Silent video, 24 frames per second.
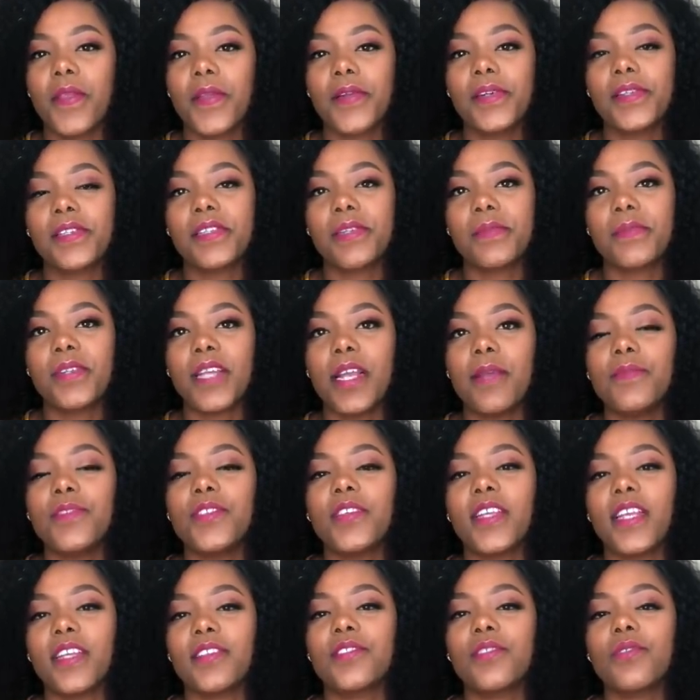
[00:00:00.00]
Because sometimes
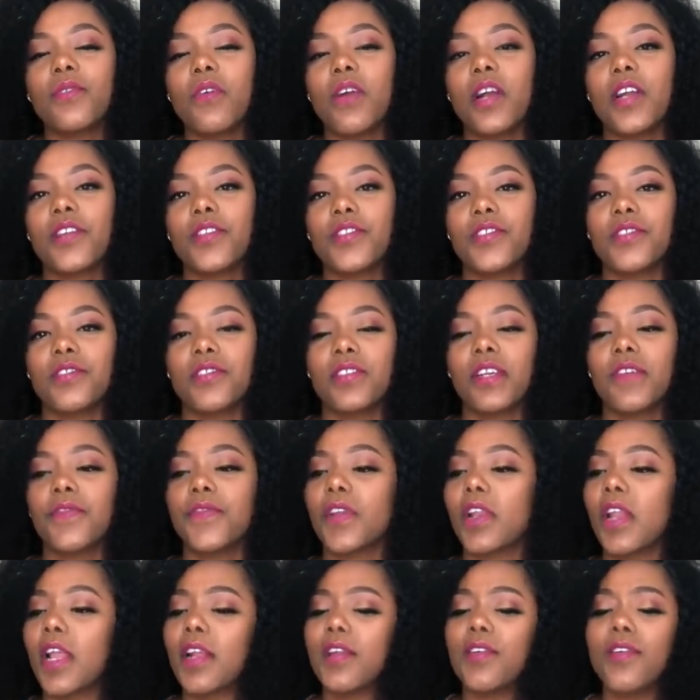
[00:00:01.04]
you get so hard on yourself,
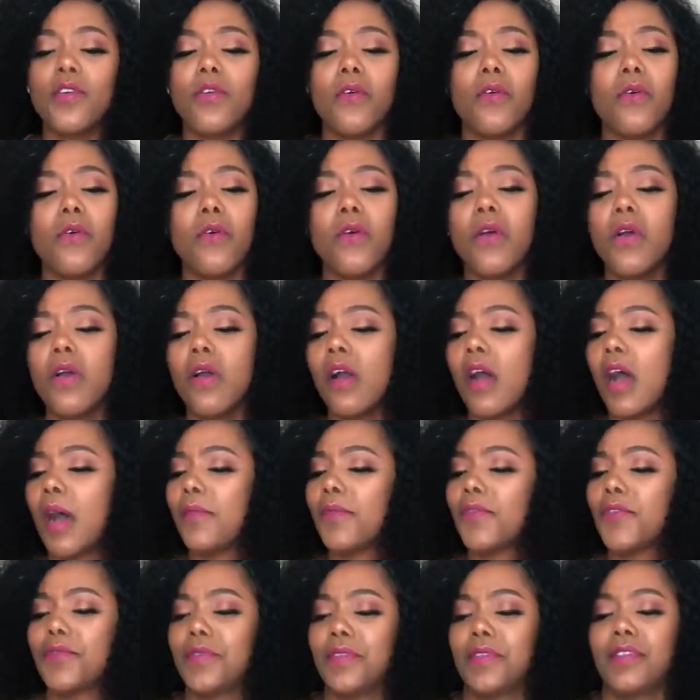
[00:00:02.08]
you're like, no,
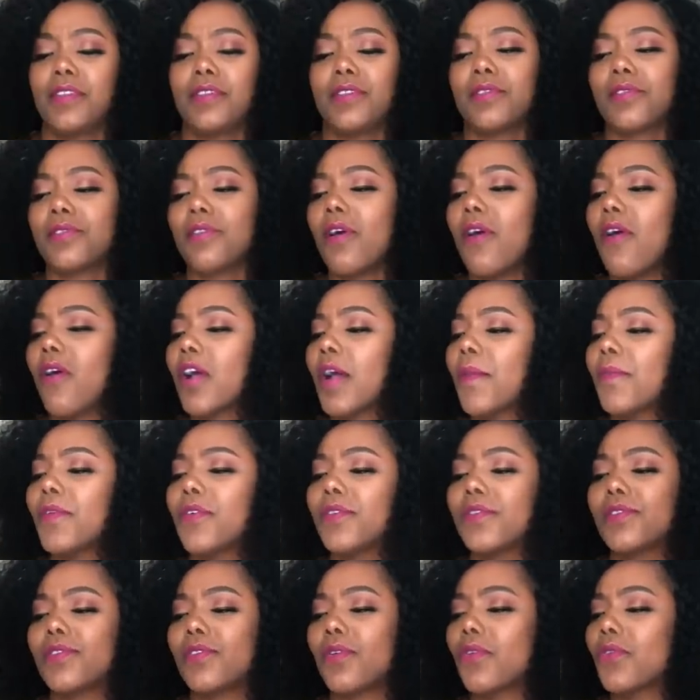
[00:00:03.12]
I'm doing this wrong, I'm
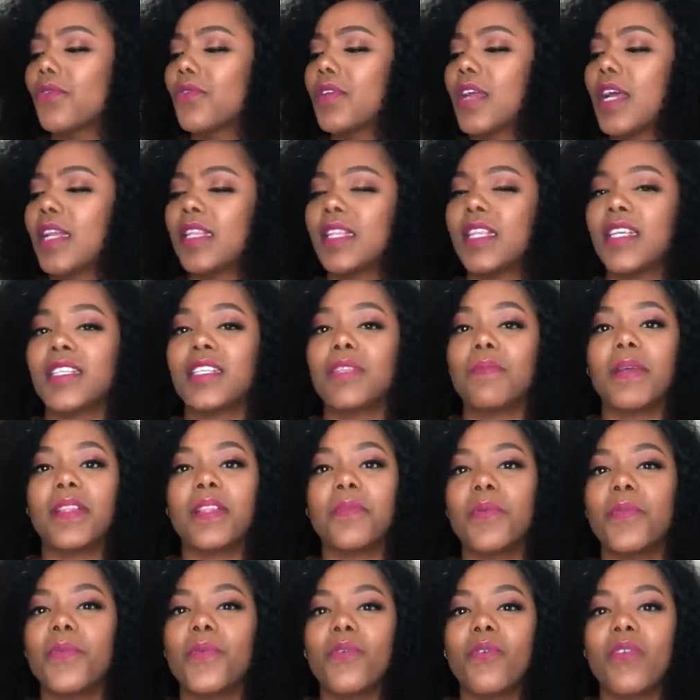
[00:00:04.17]
not so good at this. But
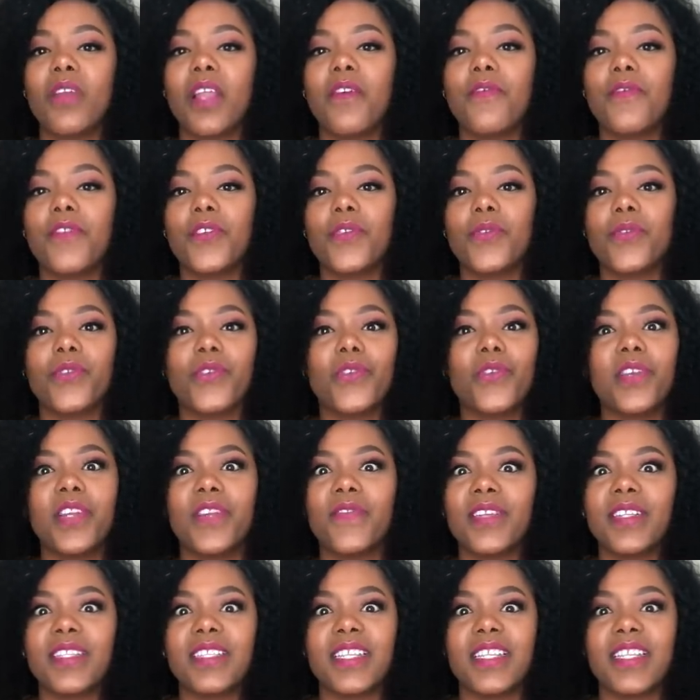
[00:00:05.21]
the people who love you don't
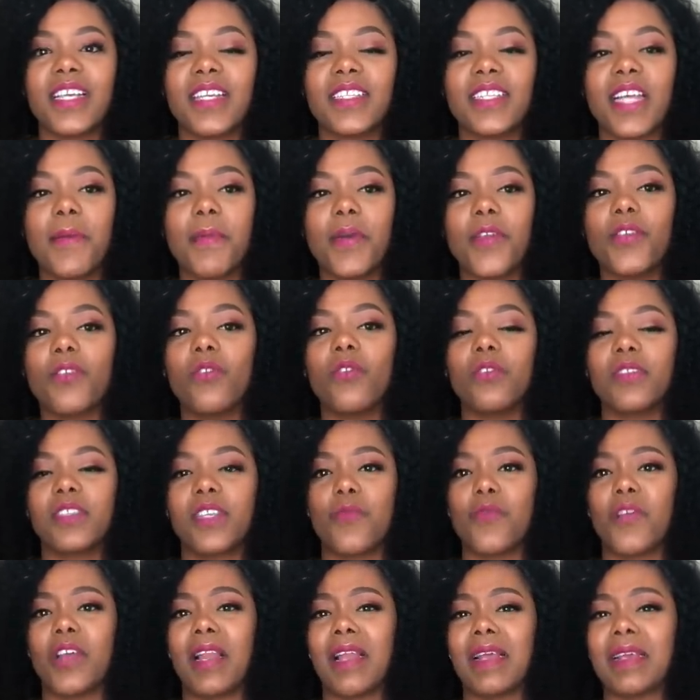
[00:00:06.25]
even see that. Emma, you go
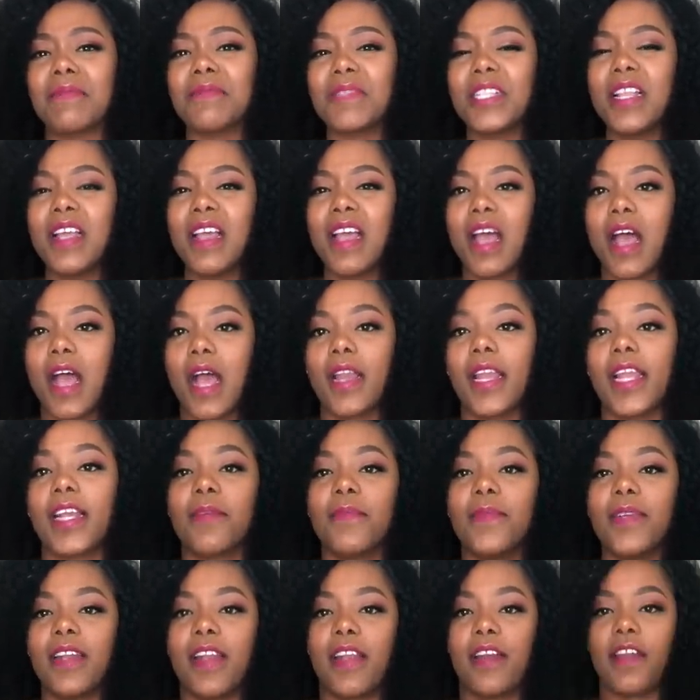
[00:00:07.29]
somewhere like,
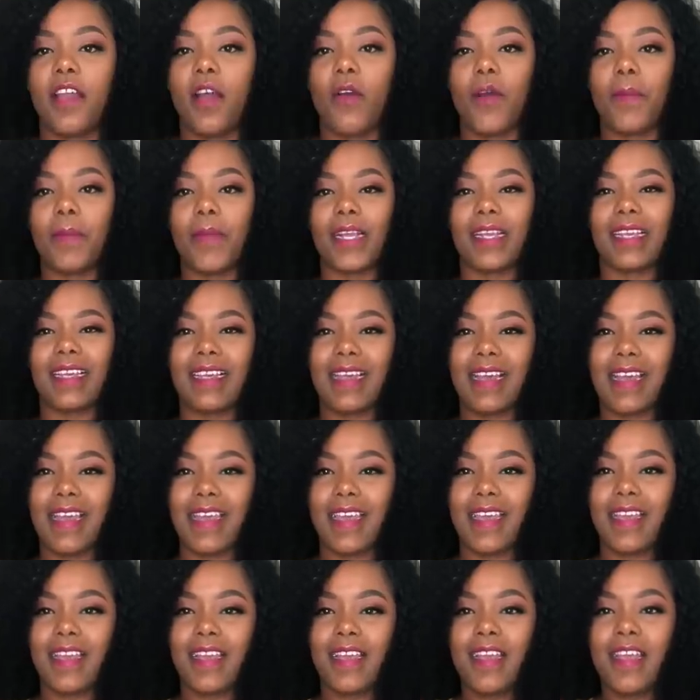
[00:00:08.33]
Like me right now, I'm like,
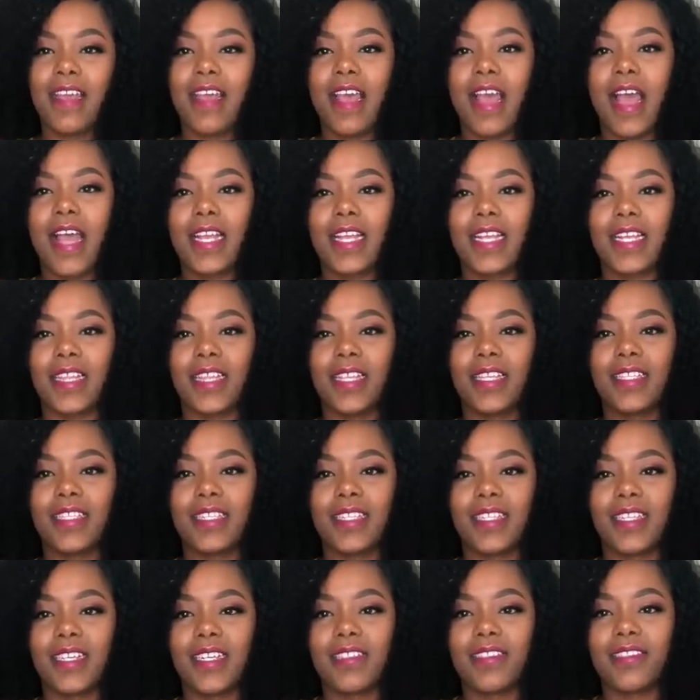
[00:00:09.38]
okay, okay, this
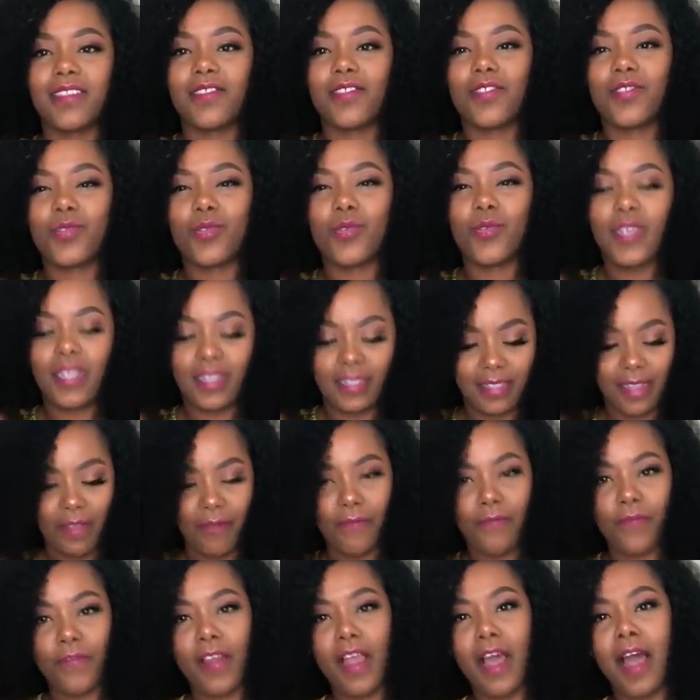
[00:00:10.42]
dress is showing
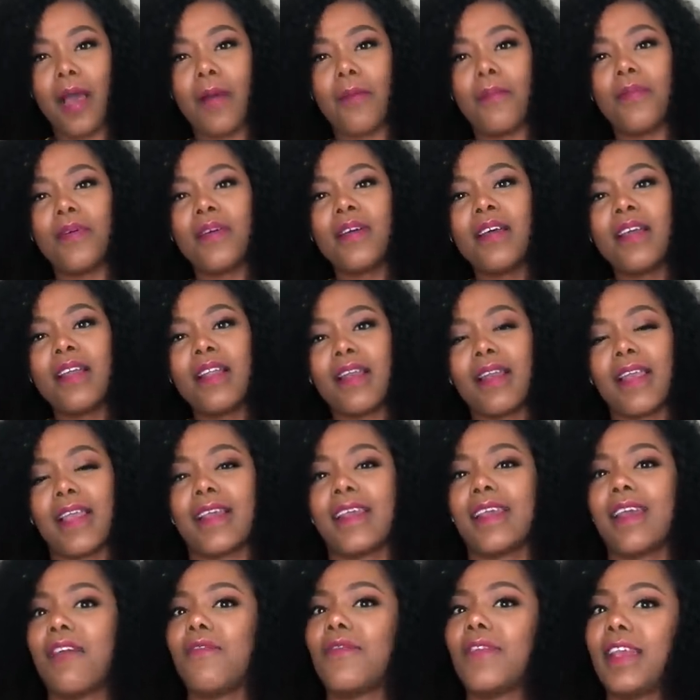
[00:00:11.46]
some flab,
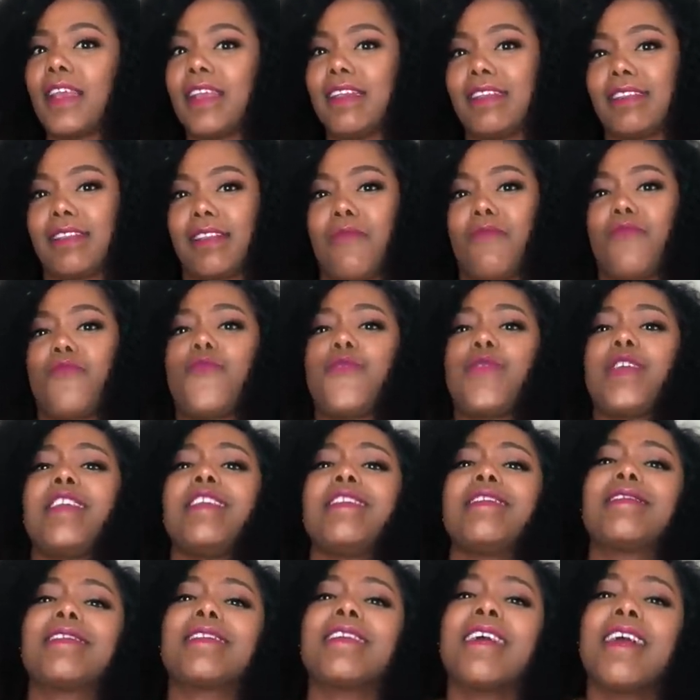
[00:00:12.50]
like I've gained some
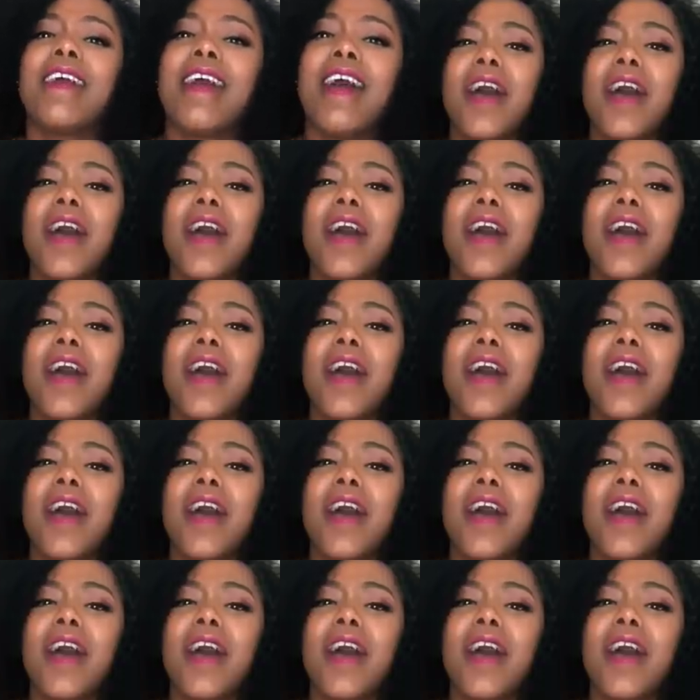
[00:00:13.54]
weight.